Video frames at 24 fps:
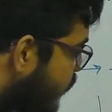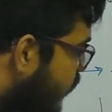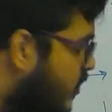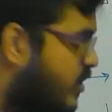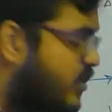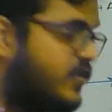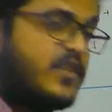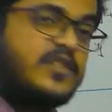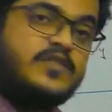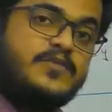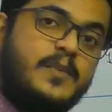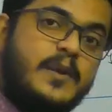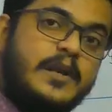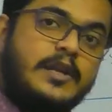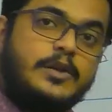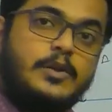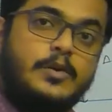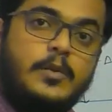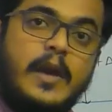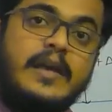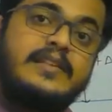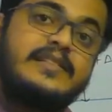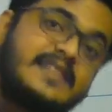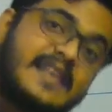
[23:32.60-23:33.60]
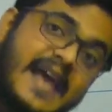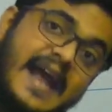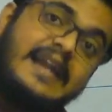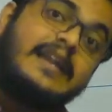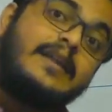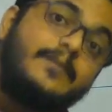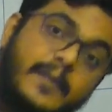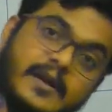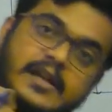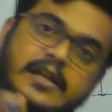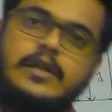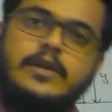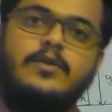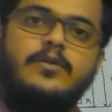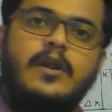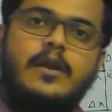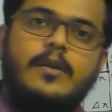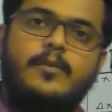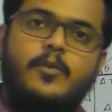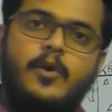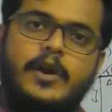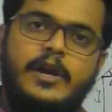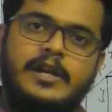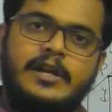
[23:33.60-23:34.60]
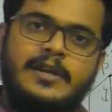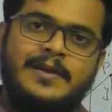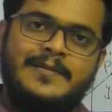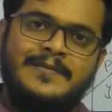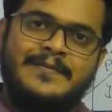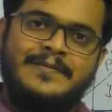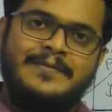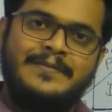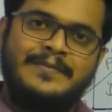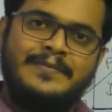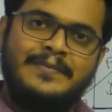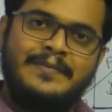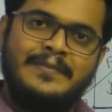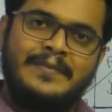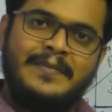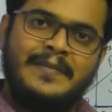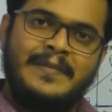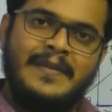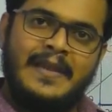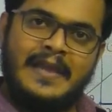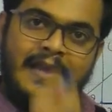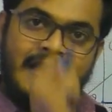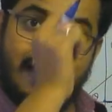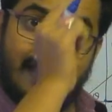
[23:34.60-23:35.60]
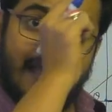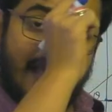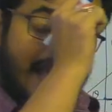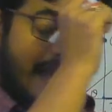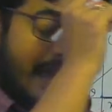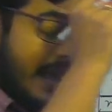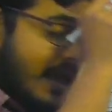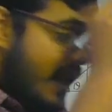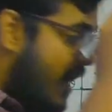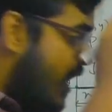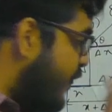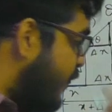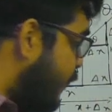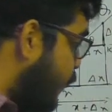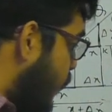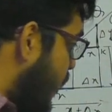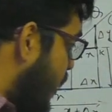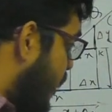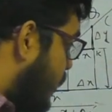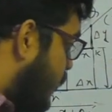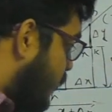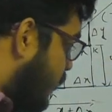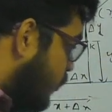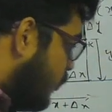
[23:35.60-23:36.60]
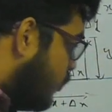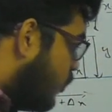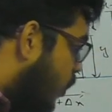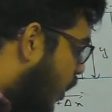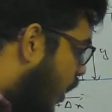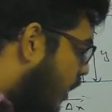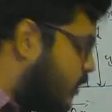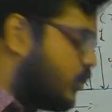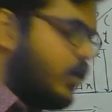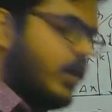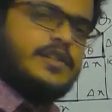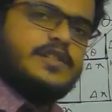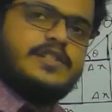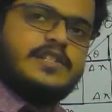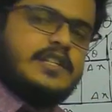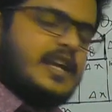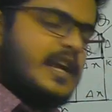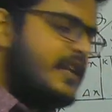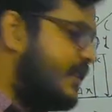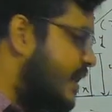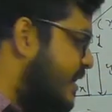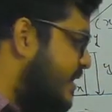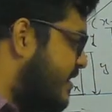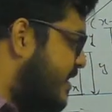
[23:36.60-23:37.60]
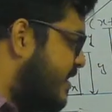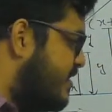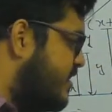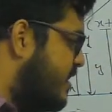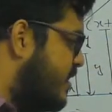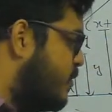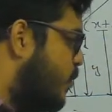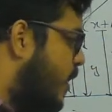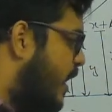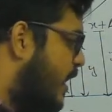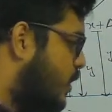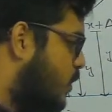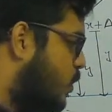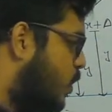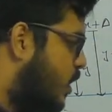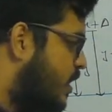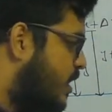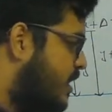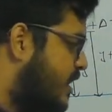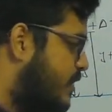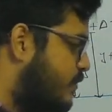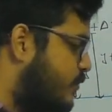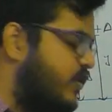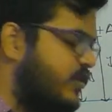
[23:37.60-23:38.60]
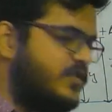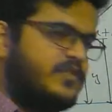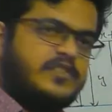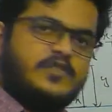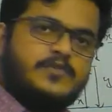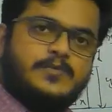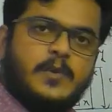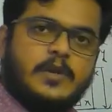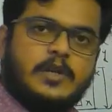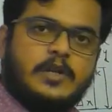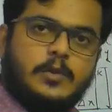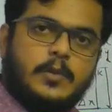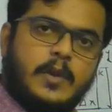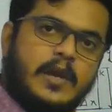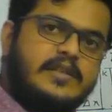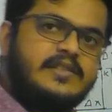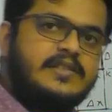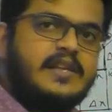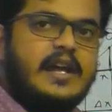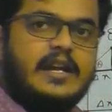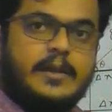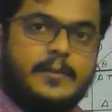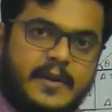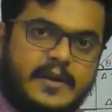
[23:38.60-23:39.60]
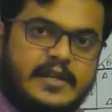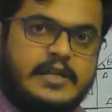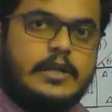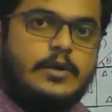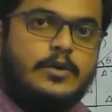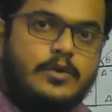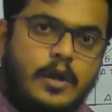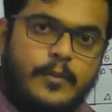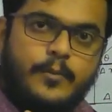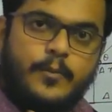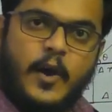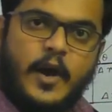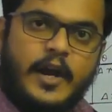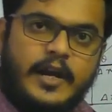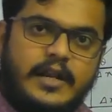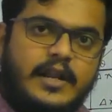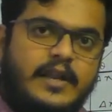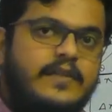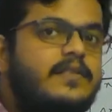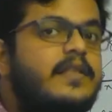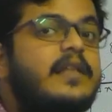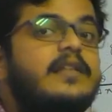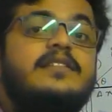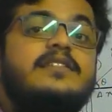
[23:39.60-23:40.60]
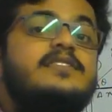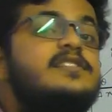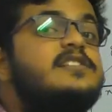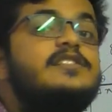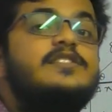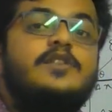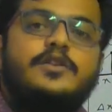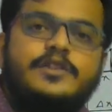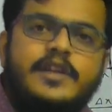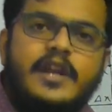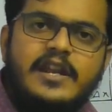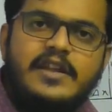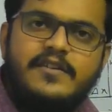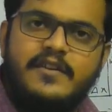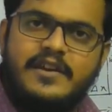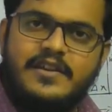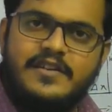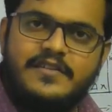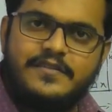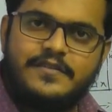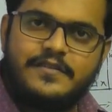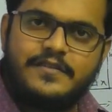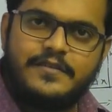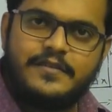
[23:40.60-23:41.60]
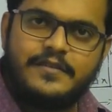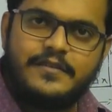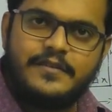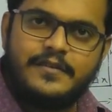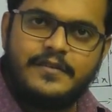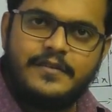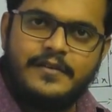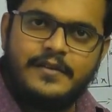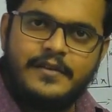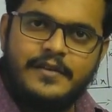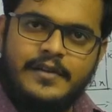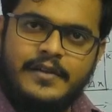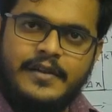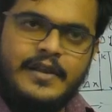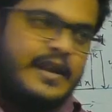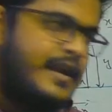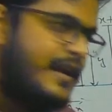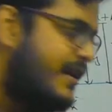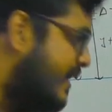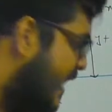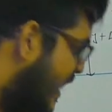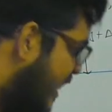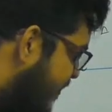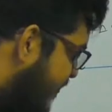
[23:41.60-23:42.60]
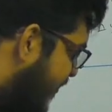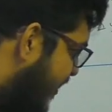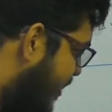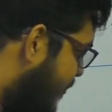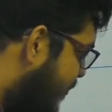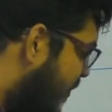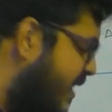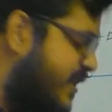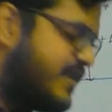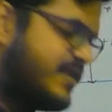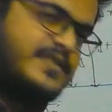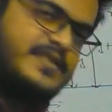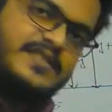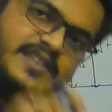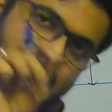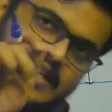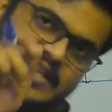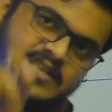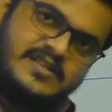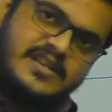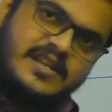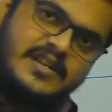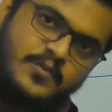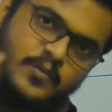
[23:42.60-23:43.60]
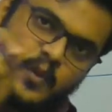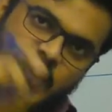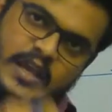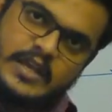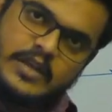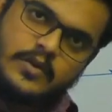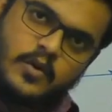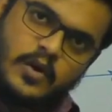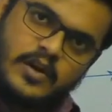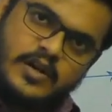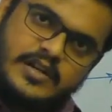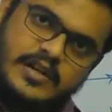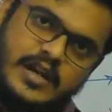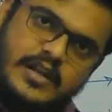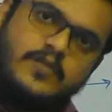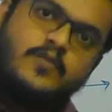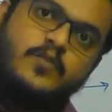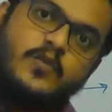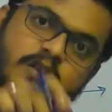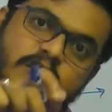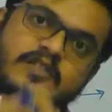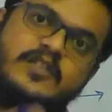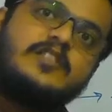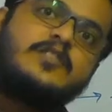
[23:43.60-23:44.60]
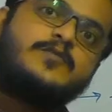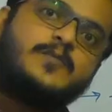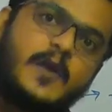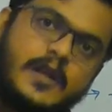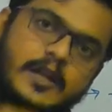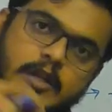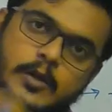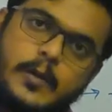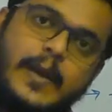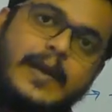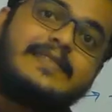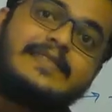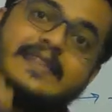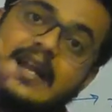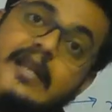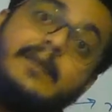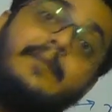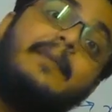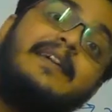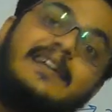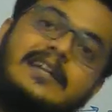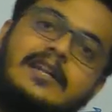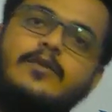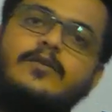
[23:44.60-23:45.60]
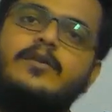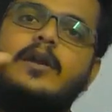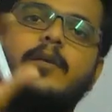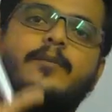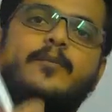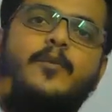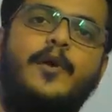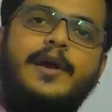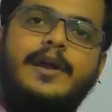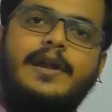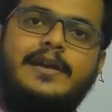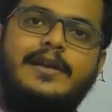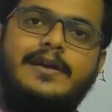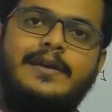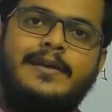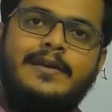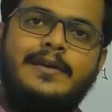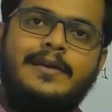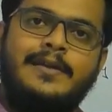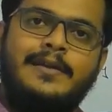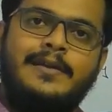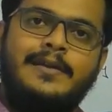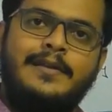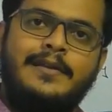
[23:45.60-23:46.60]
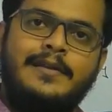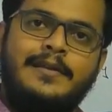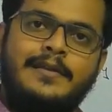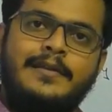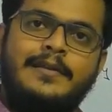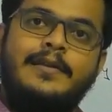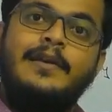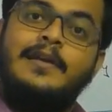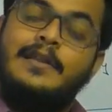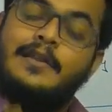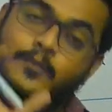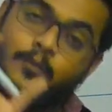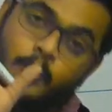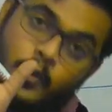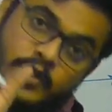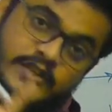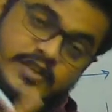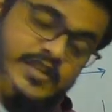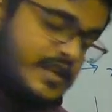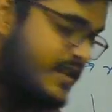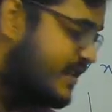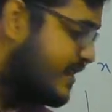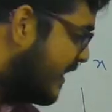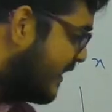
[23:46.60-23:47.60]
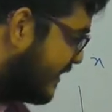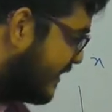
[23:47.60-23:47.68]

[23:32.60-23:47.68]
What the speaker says: with respect to x at a particular point. If we not consider the change in y coordinate with respect to x at a particular point, then this is not derivative. Derivative means change in y coordinate with respect to x at a particular point, which is the